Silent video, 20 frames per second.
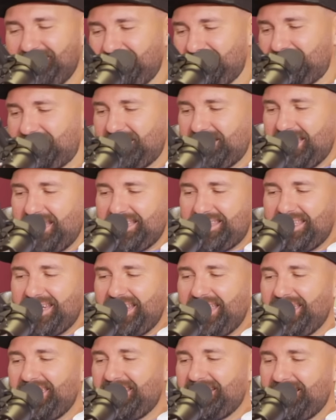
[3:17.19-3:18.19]
It's the date
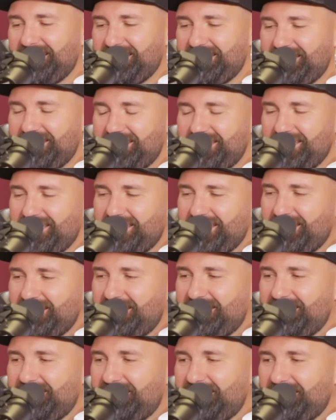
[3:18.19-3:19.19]
today?
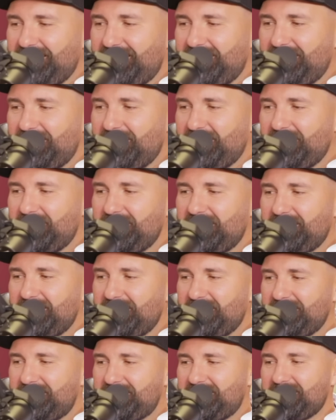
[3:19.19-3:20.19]
November 7th.
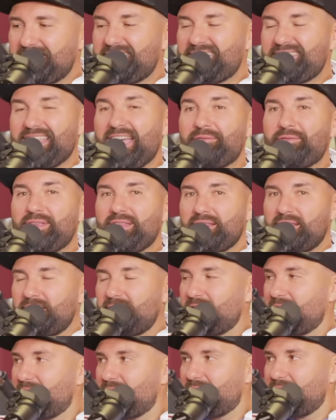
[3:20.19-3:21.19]
It's the 7th.
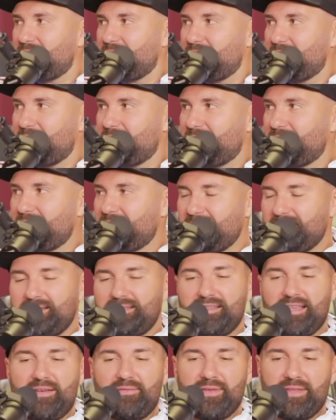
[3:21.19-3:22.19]
Yeah. The
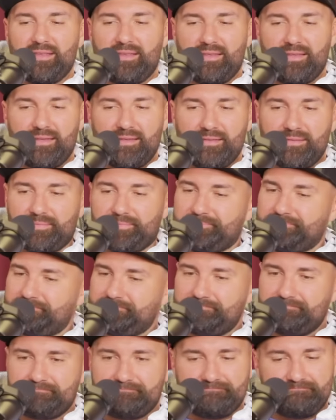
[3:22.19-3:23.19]
7th.
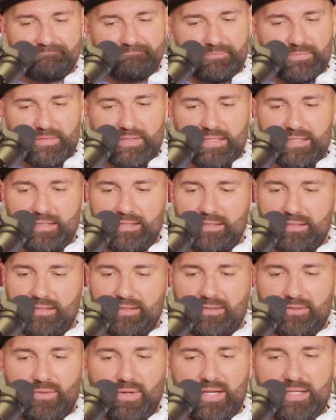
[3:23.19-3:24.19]

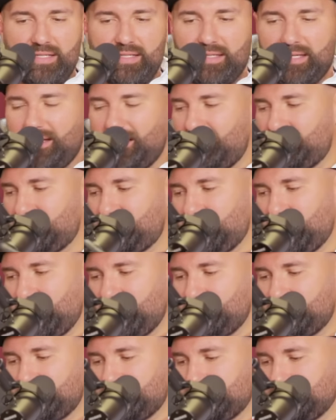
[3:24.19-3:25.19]
Crazy times, man.